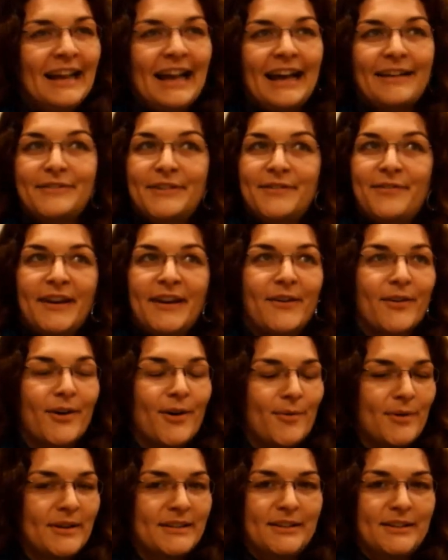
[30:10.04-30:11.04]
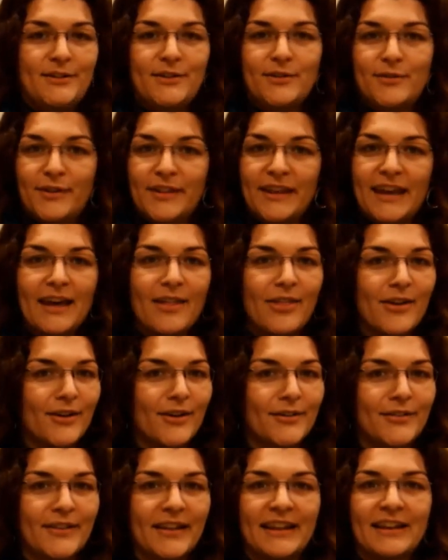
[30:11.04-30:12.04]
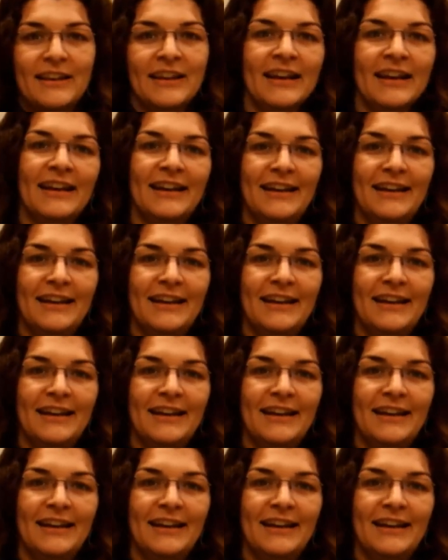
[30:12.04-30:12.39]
I have to figure out what to do for the others, and